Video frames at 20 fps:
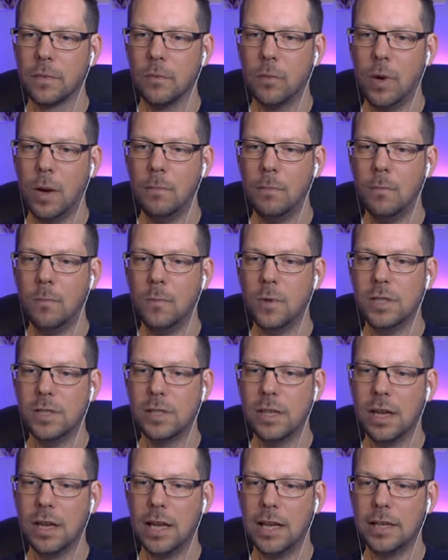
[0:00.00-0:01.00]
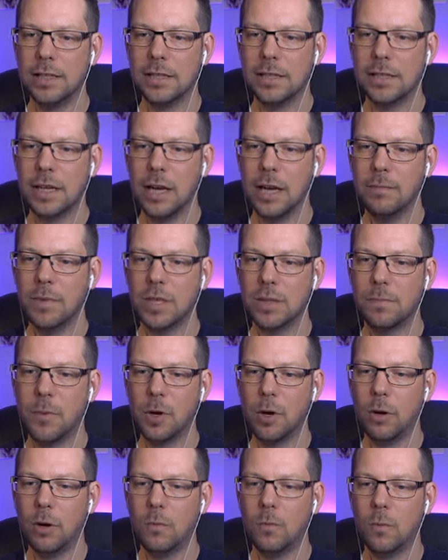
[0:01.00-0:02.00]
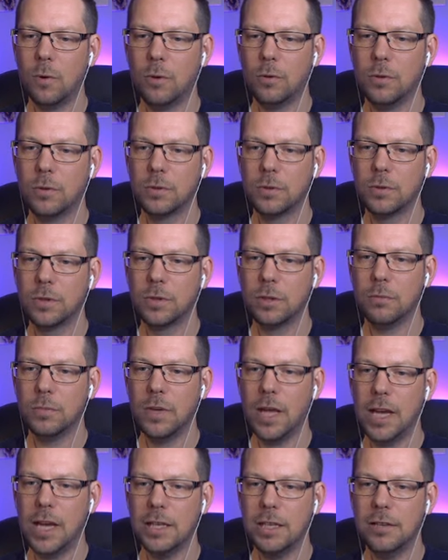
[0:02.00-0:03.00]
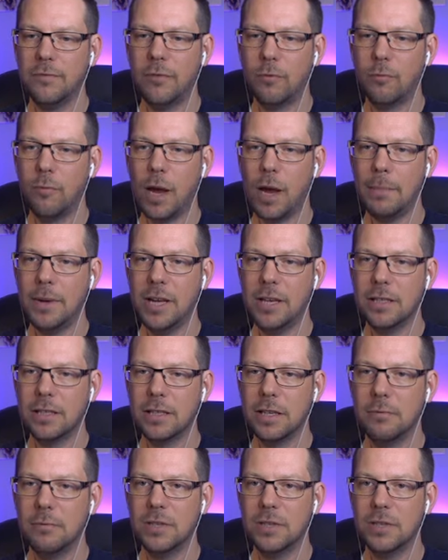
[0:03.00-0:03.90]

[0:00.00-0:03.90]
When was the last time the spawn rules was updated for rabbits?